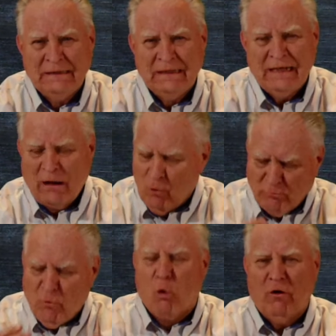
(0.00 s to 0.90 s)
I want
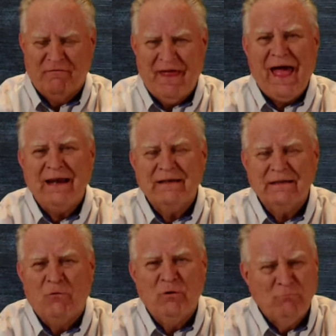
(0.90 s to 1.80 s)
more of that. I
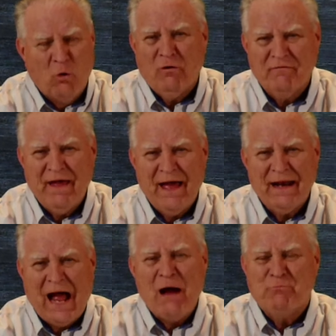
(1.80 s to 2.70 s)
want more of that.
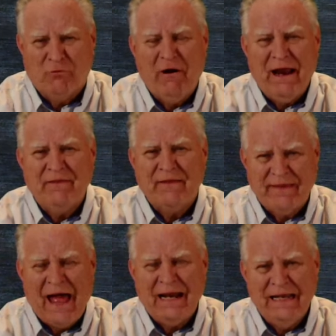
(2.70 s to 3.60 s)
I pray that
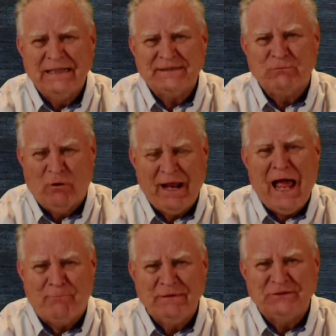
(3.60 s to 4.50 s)
that is what
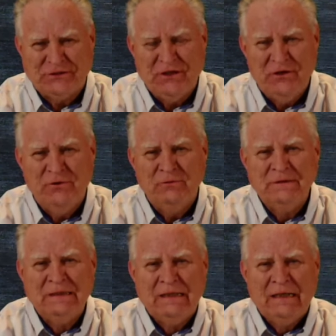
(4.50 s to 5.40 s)
happens to you
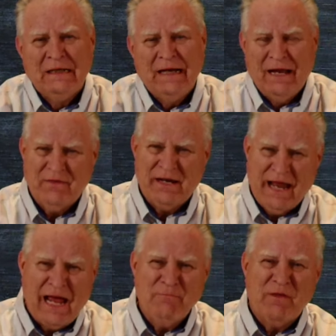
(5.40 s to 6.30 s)
in the
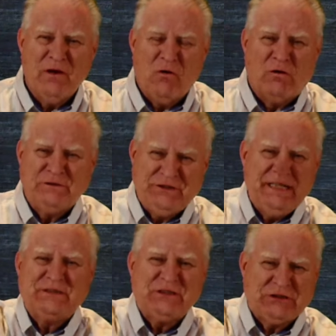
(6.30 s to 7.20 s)
name of the Lord
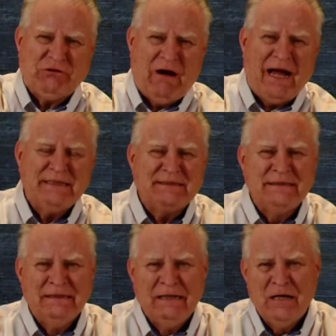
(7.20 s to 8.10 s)
Jesus Christ.
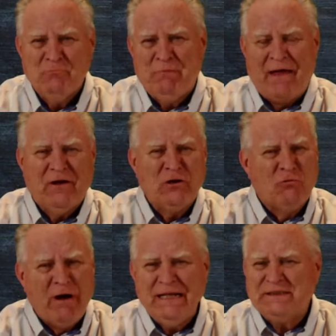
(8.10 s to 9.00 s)
By the
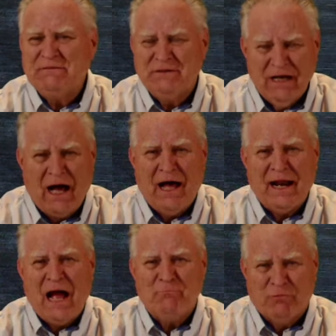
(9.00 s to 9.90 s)
grace of God,
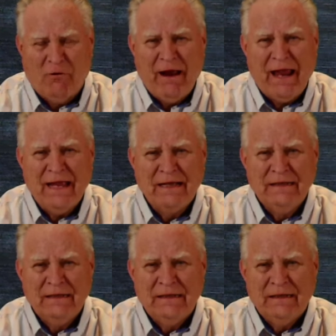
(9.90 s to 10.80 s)
I pray
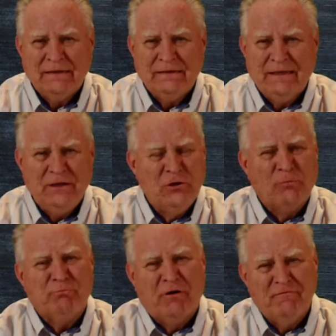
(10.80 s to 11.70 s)
that you're
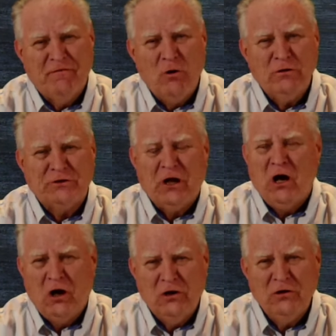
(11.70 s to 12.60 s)
provoked to
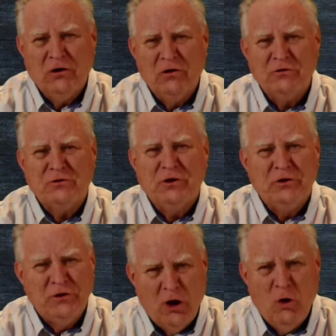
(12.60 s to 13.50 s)
hunger to
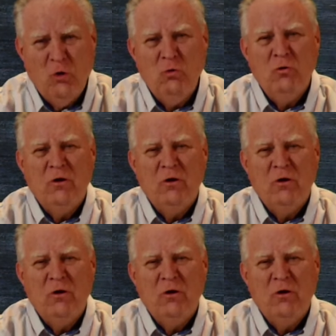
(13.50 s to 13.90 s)
know